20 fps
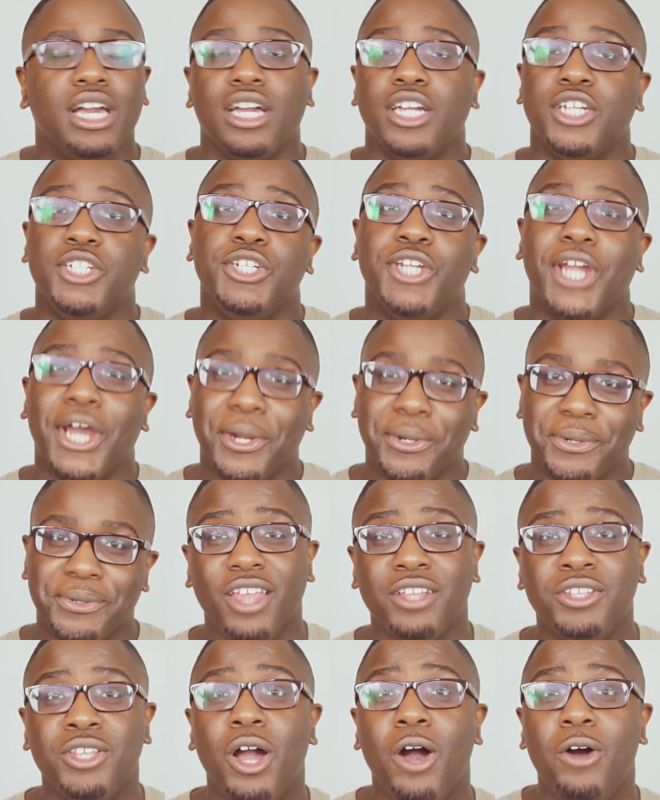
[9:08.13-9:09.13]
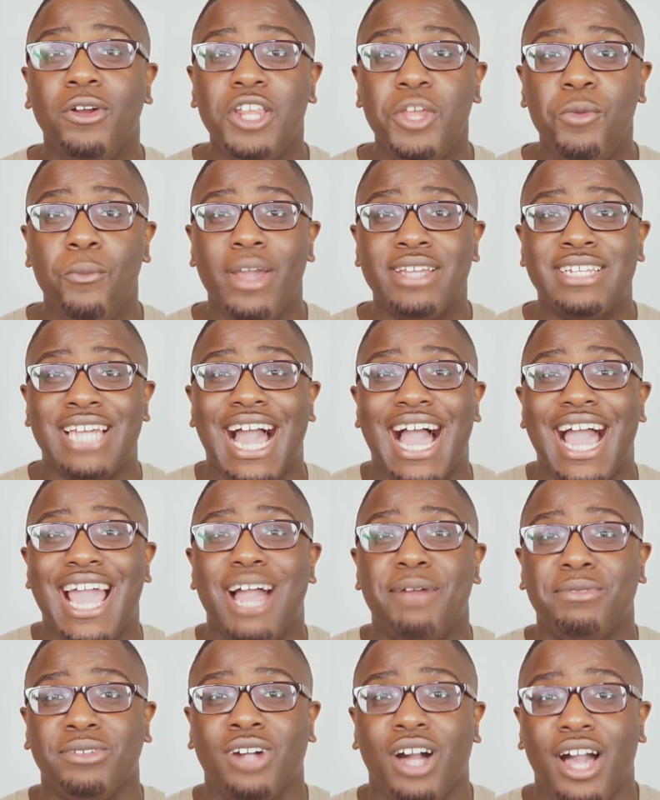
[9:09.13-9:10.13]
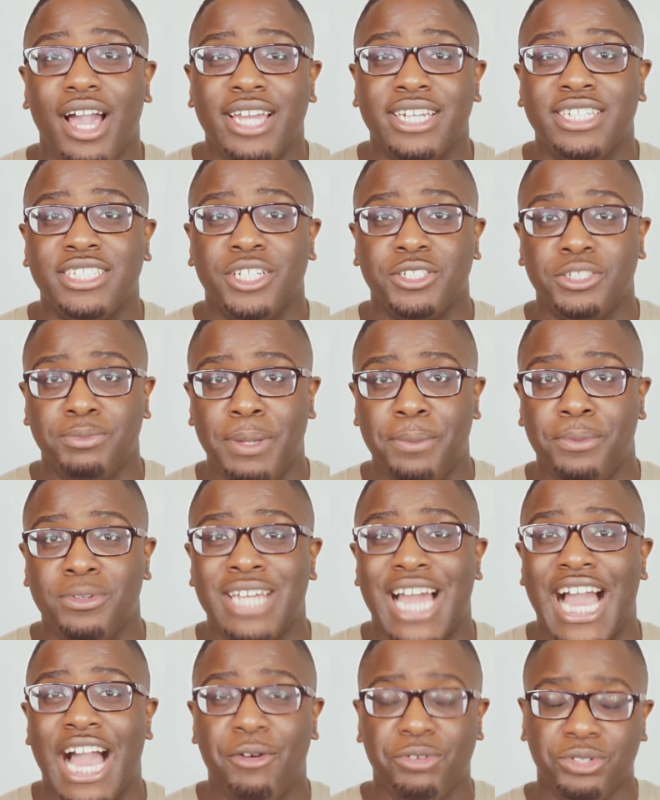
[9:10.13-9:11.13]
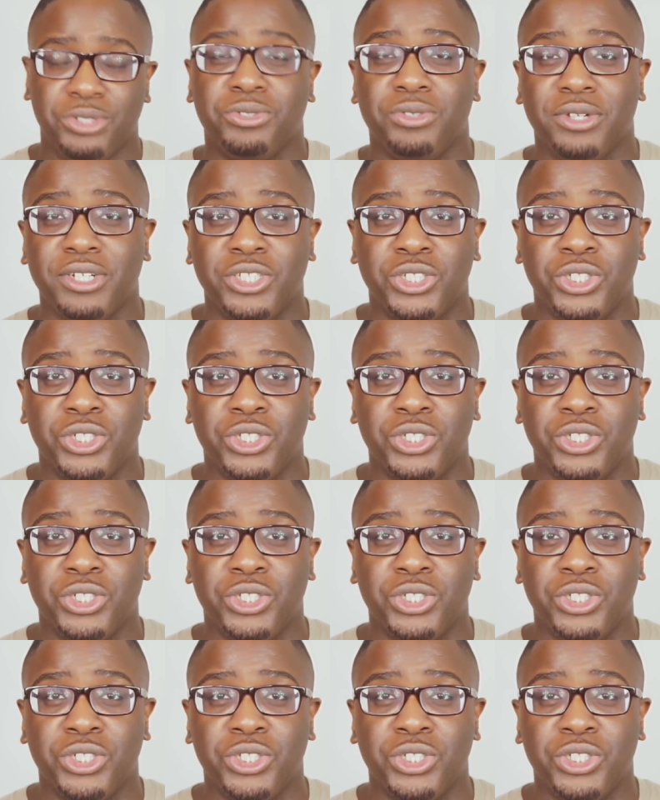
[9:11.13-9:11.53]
No. The only way that I am cutting those people that I was talking